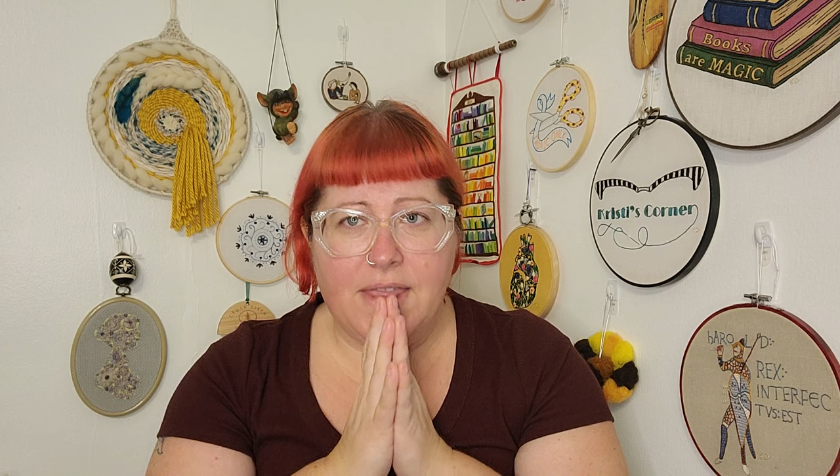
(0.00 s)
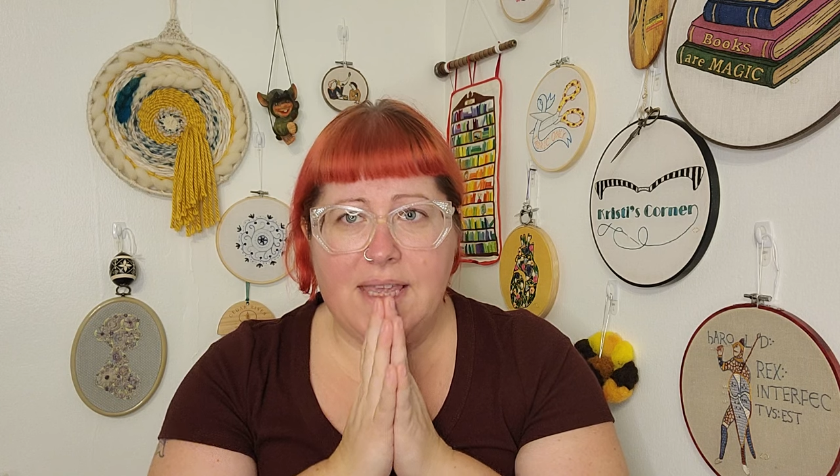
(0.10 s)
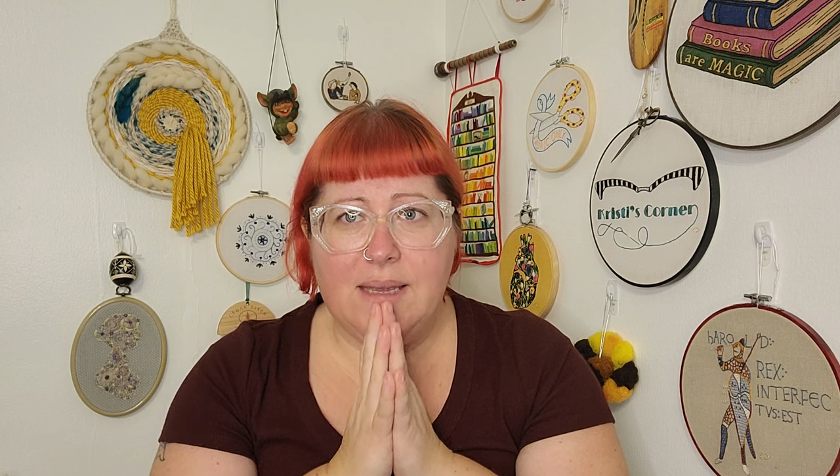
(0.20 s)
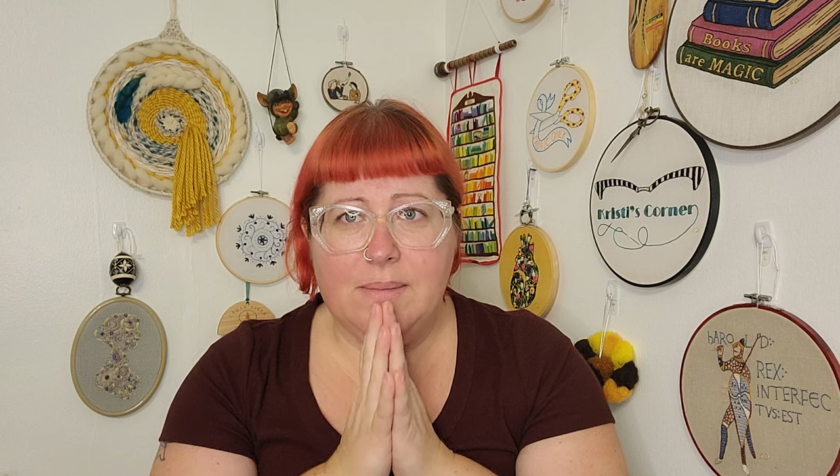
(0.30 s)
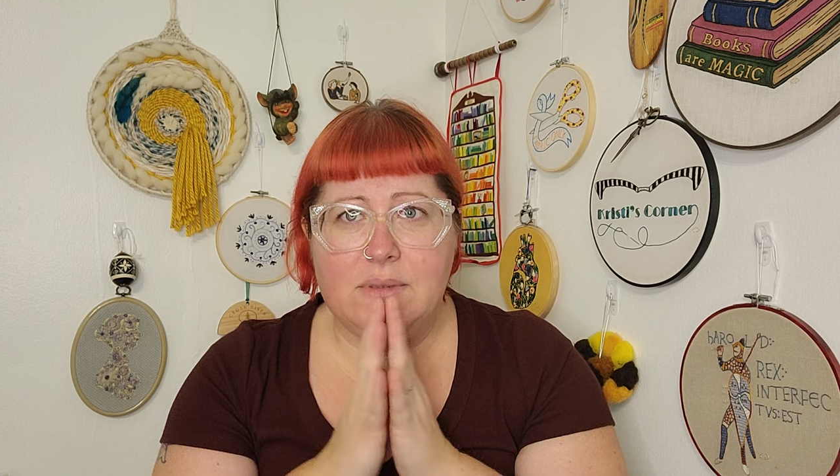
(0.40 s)

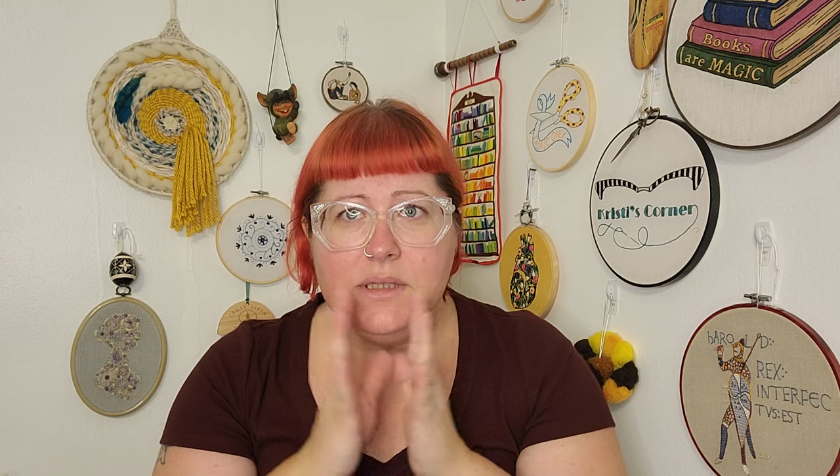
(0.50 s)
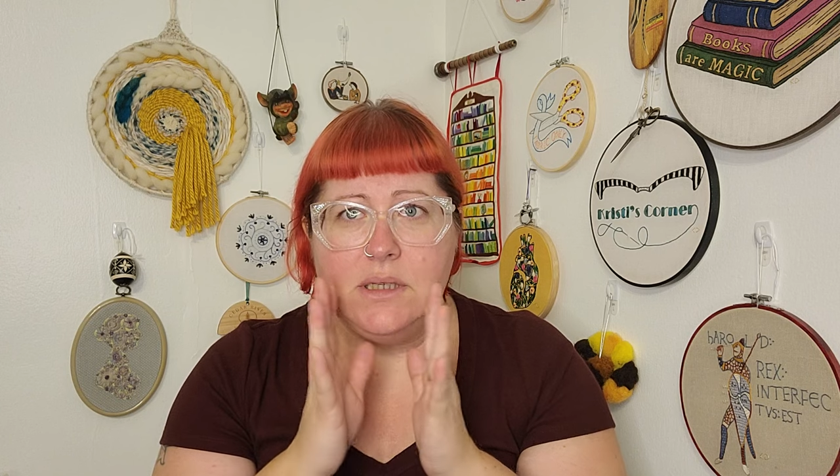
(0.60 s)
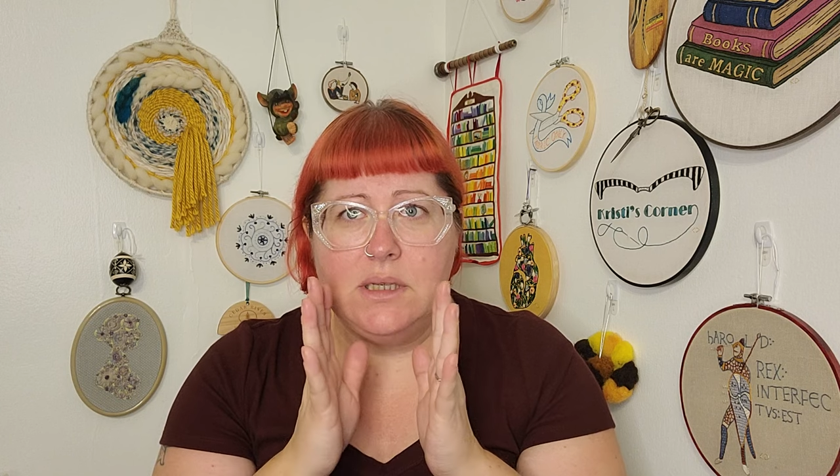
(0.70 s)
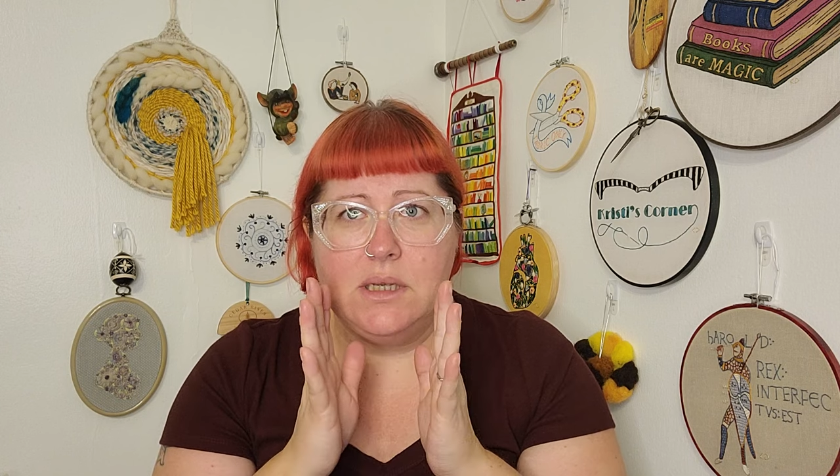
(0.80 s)
themed